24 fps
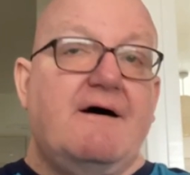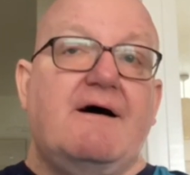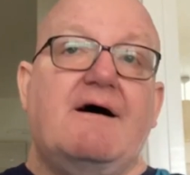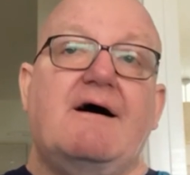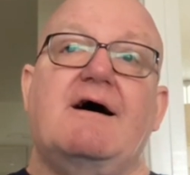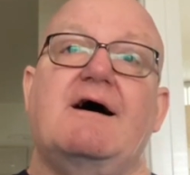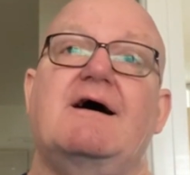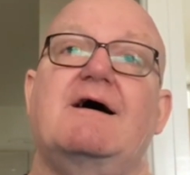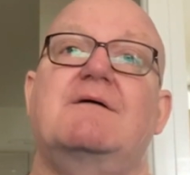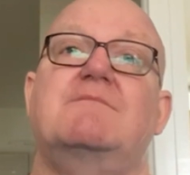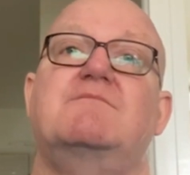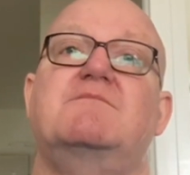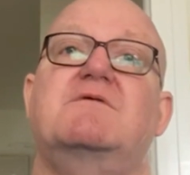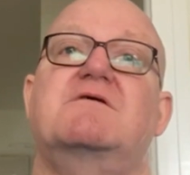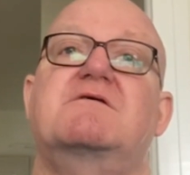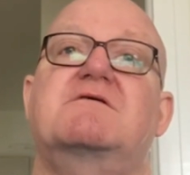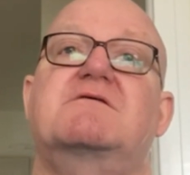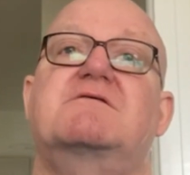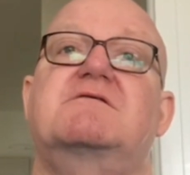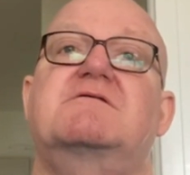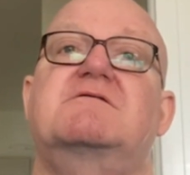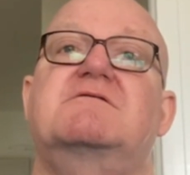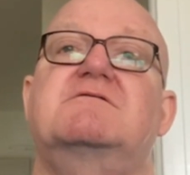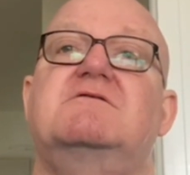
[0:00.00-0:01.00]

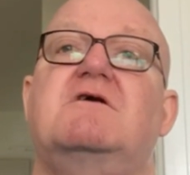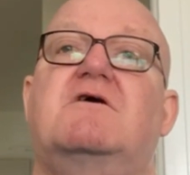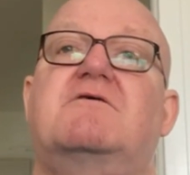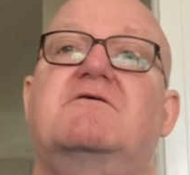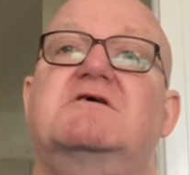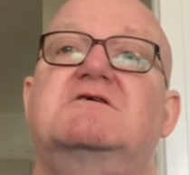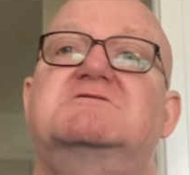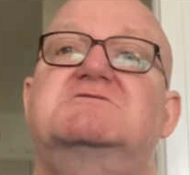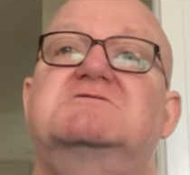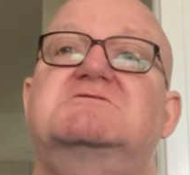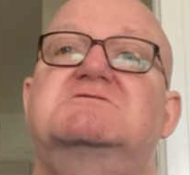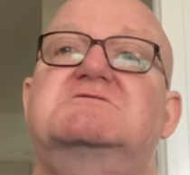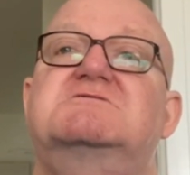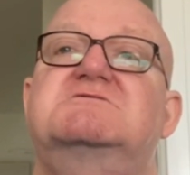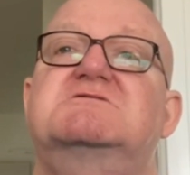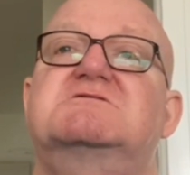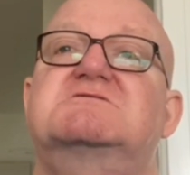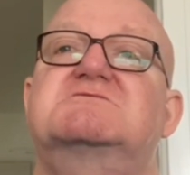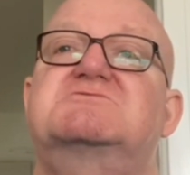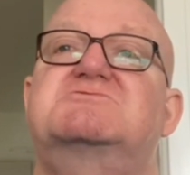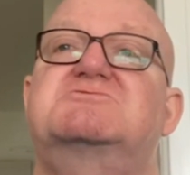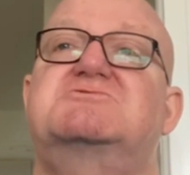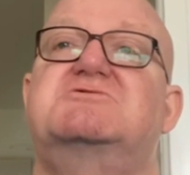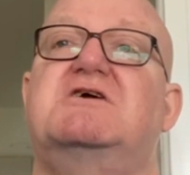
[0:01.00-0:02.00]
with Norwich
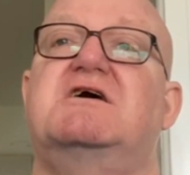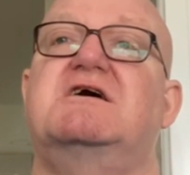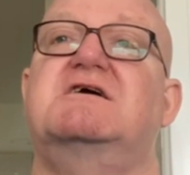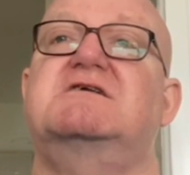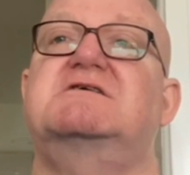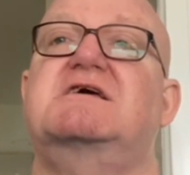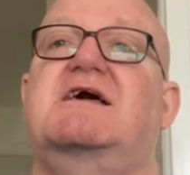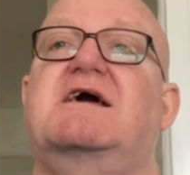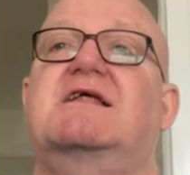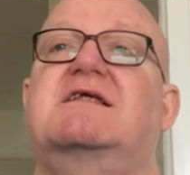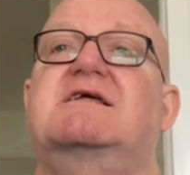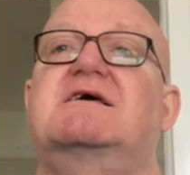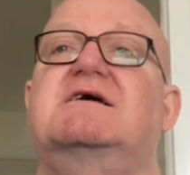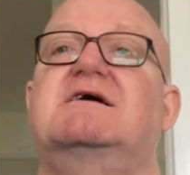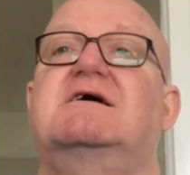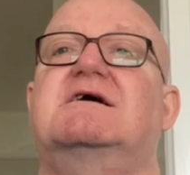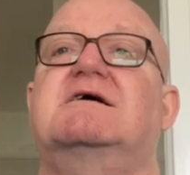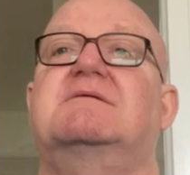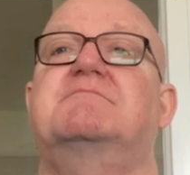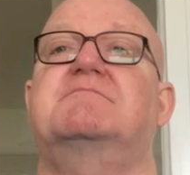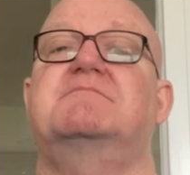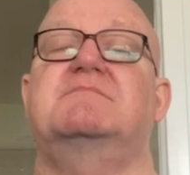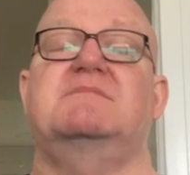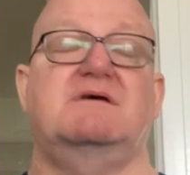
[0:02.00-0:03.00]
just trying to get
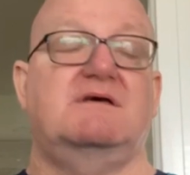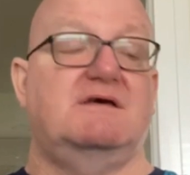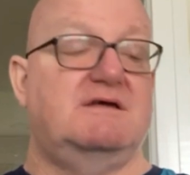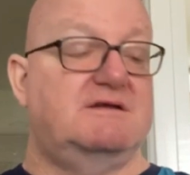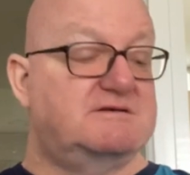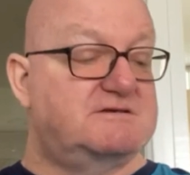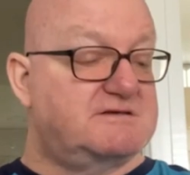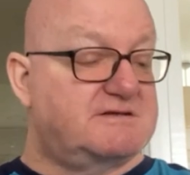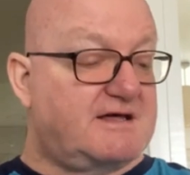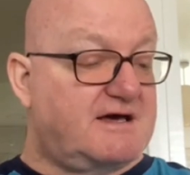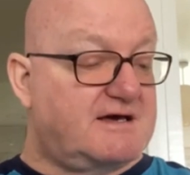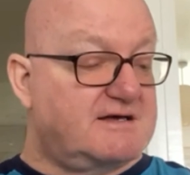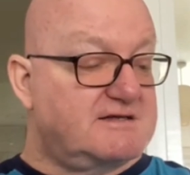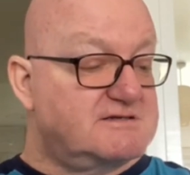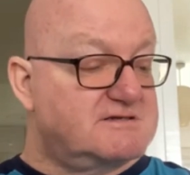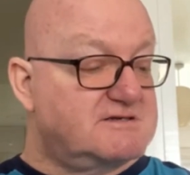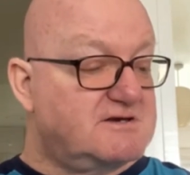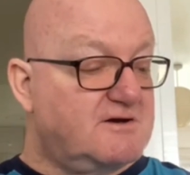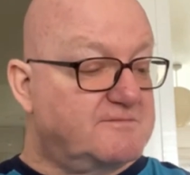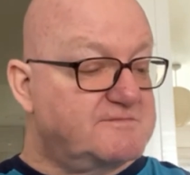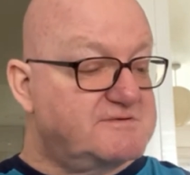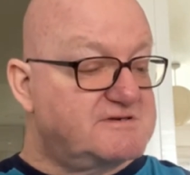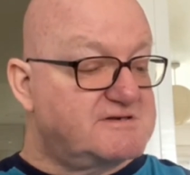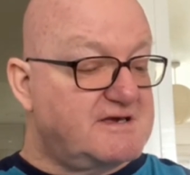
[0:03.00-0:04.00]
into that
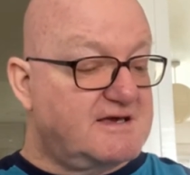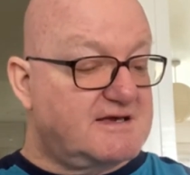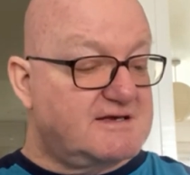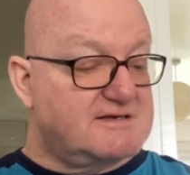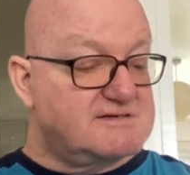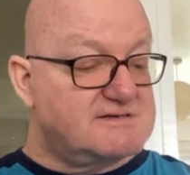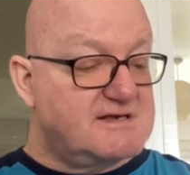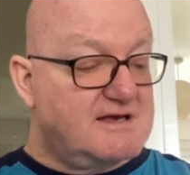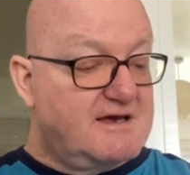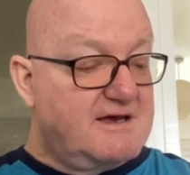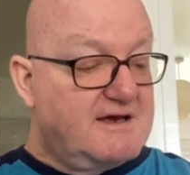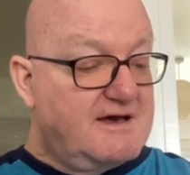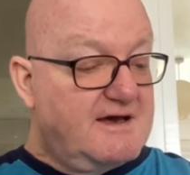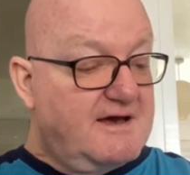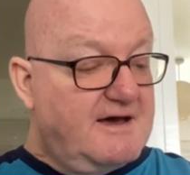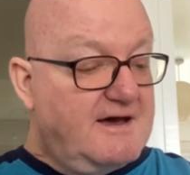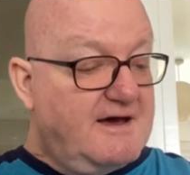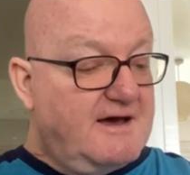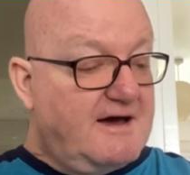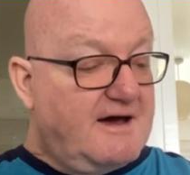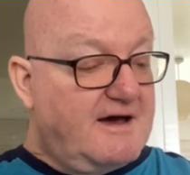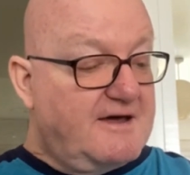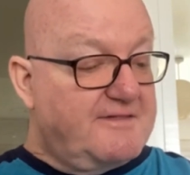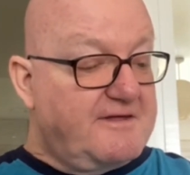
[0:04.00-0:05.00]
top 6.
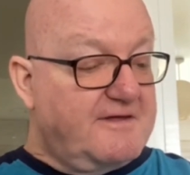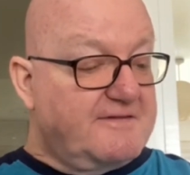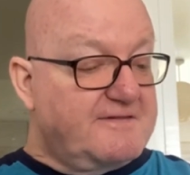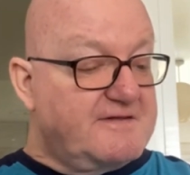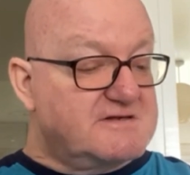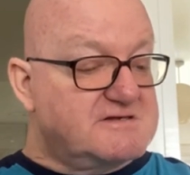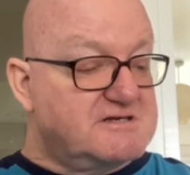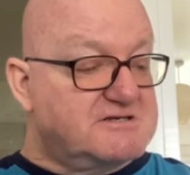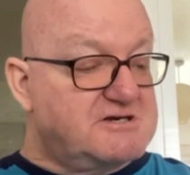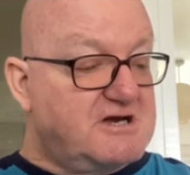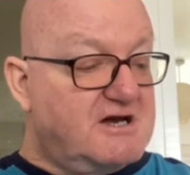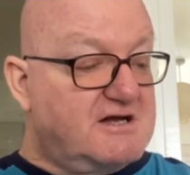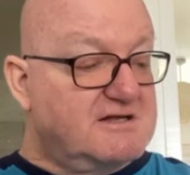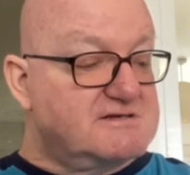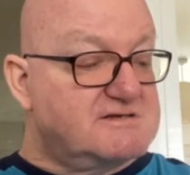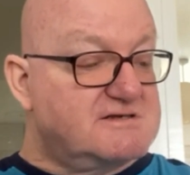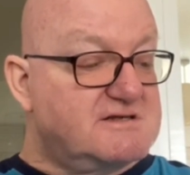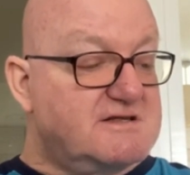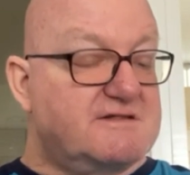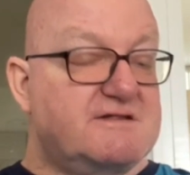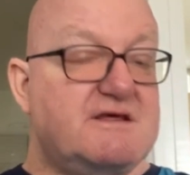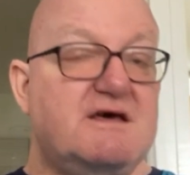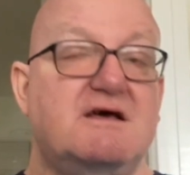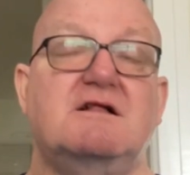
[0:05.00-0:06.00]
I think there's a chance
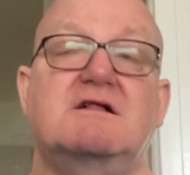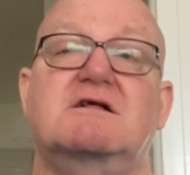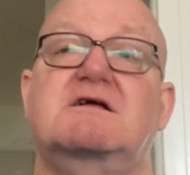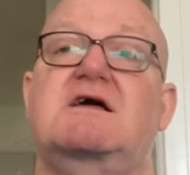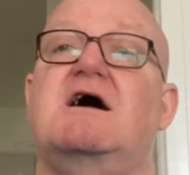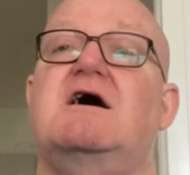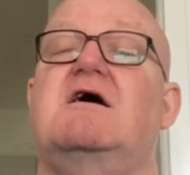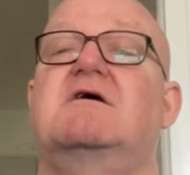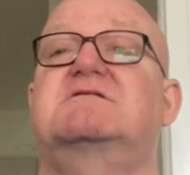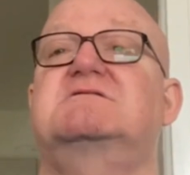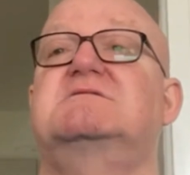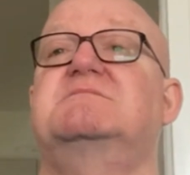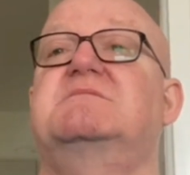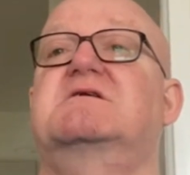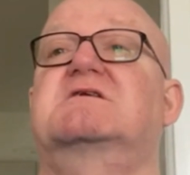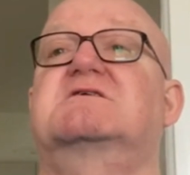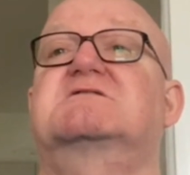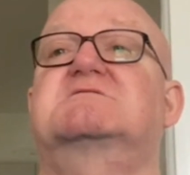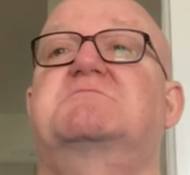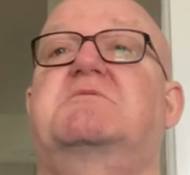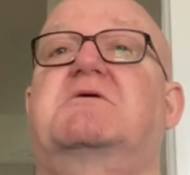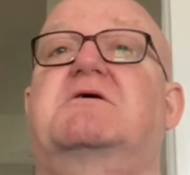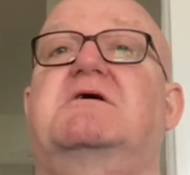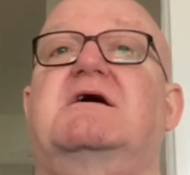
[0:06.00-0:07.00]
that they'll go out to
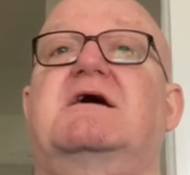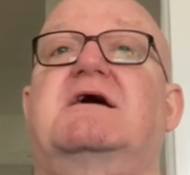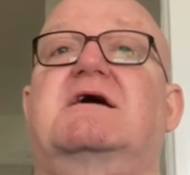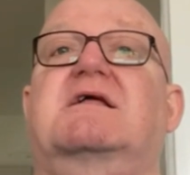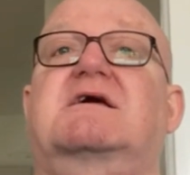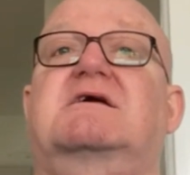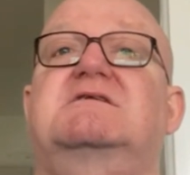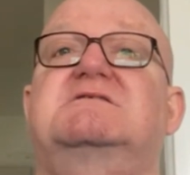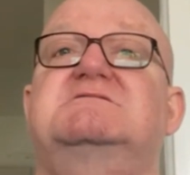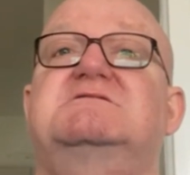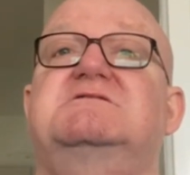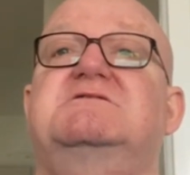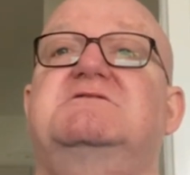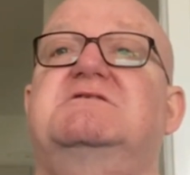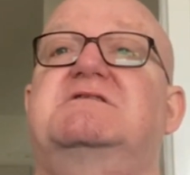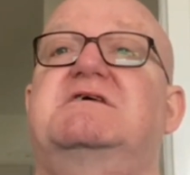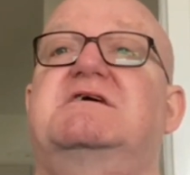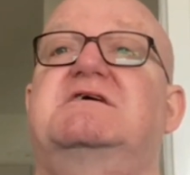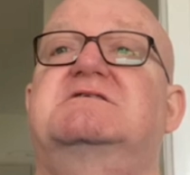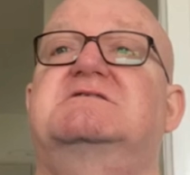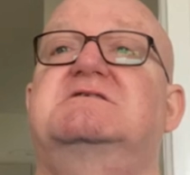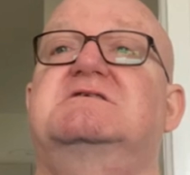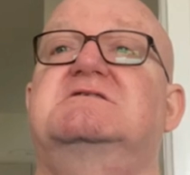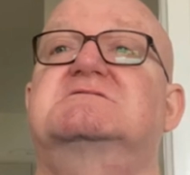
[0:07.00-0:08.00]
Middlesbrough and continue
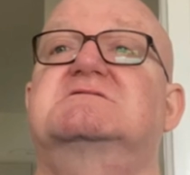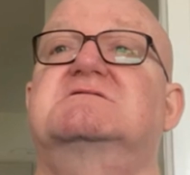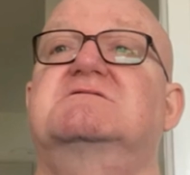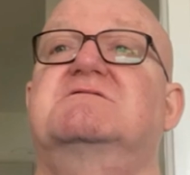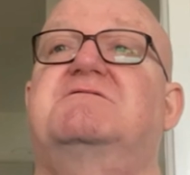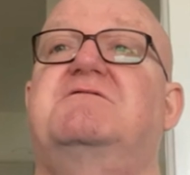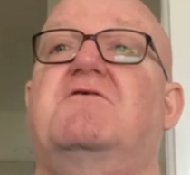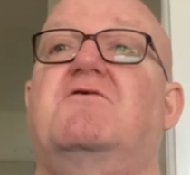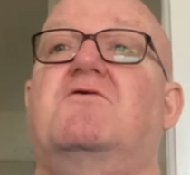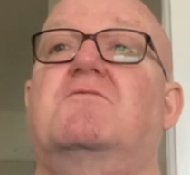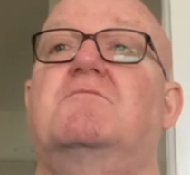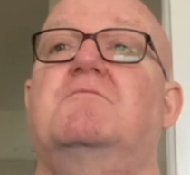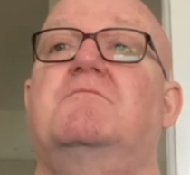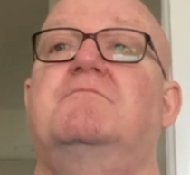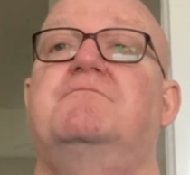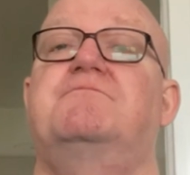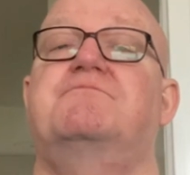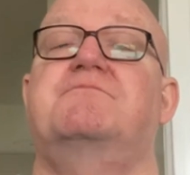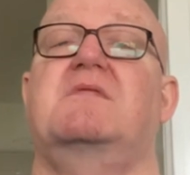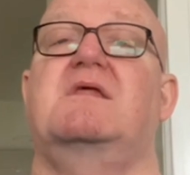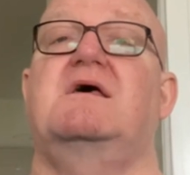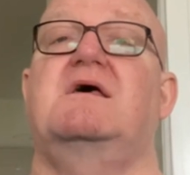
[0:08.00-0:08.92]
their decent form.